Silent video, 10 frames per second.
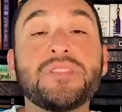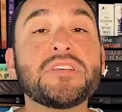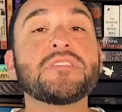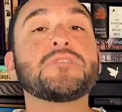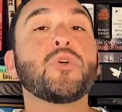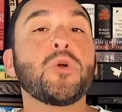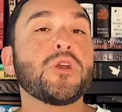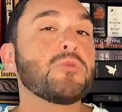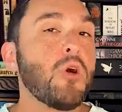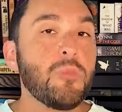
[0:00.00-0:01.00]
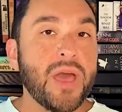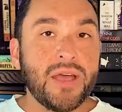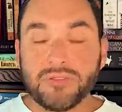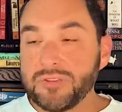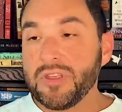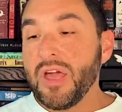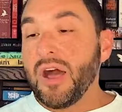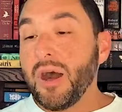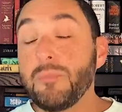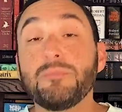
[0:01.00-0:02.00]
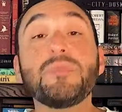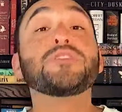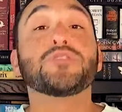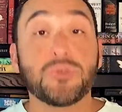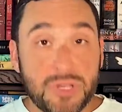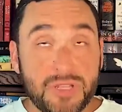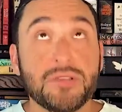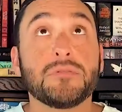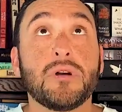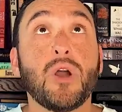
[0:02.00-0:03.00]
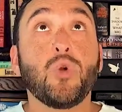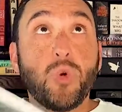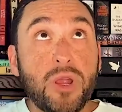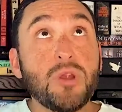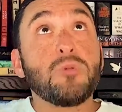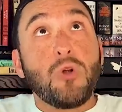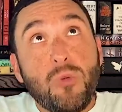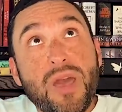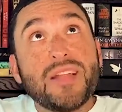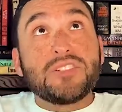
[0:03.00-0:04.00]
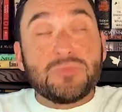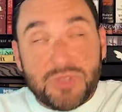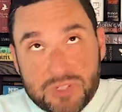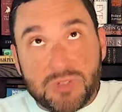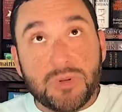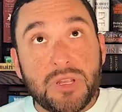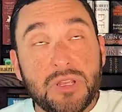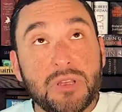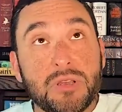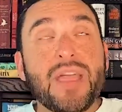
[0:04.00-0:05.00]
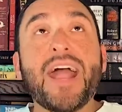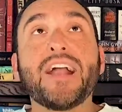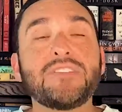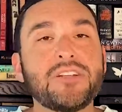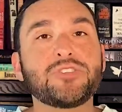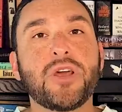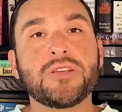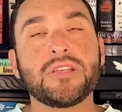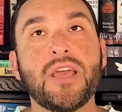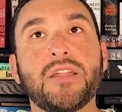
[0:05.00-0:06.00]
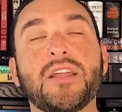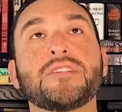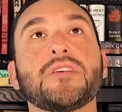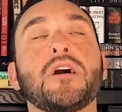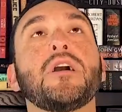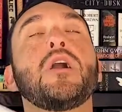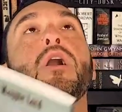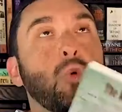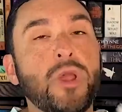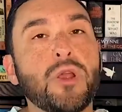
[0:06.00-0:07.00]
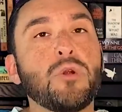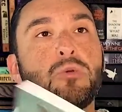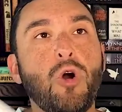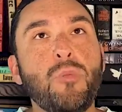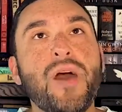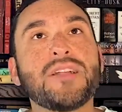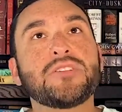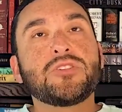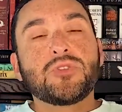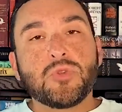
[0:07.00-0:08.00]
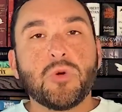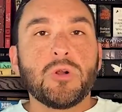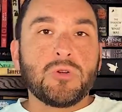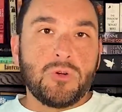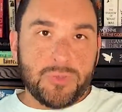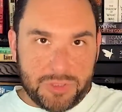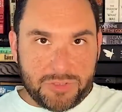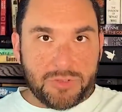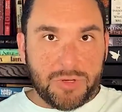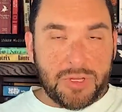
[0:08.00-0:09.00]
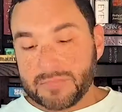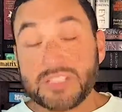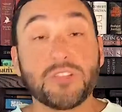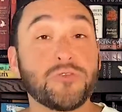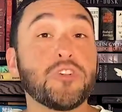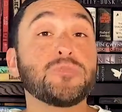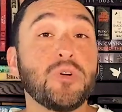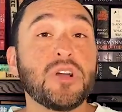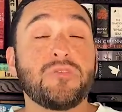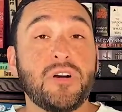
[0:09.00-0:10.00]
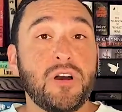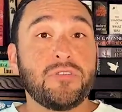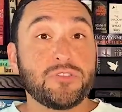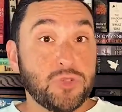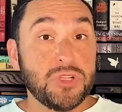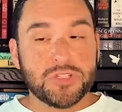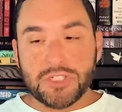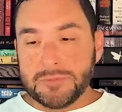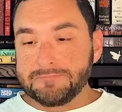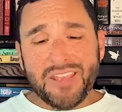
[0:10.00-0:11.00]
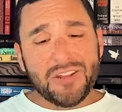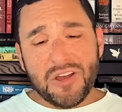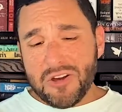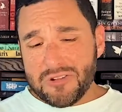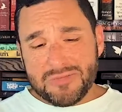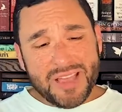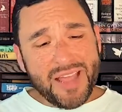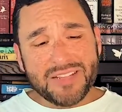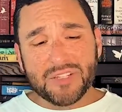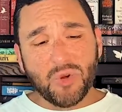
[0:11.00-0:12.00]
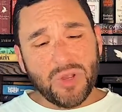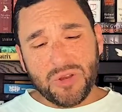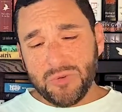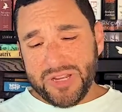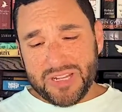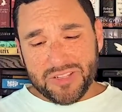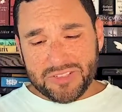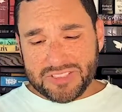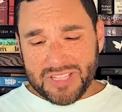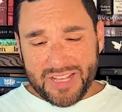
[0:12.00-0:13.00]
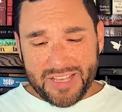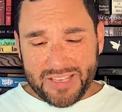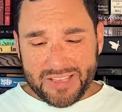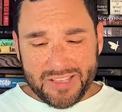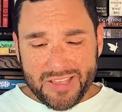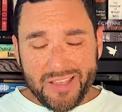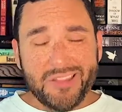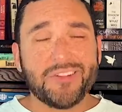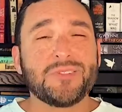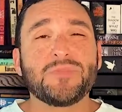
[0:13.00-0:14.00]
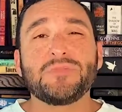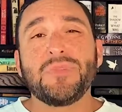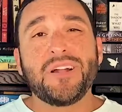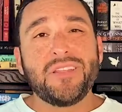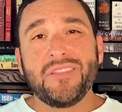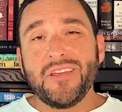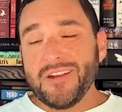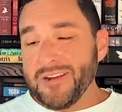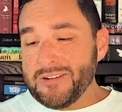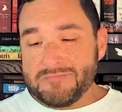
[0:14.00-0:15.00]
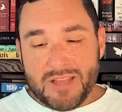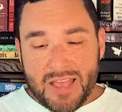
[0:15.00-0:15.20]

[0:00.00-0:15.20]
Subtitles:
this is a queer romance, a mystery, a queer romance mystery. Actually, let's try this again. It's a queer romance historical mystery. It's the first book of a trilogy. You know, it's a quick read, it looks like. There's some smut in there.